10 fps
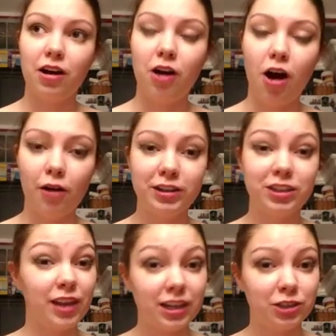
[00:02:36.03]

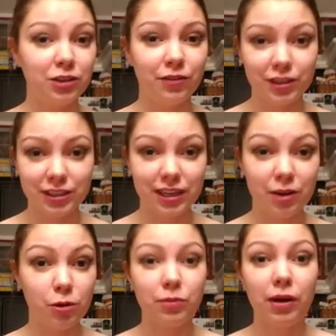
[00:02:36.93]

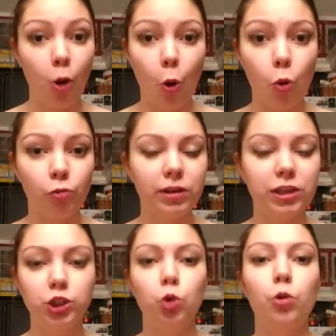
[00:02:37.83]
college/university was my
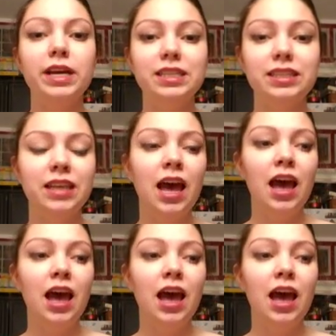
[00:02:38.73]
only choice.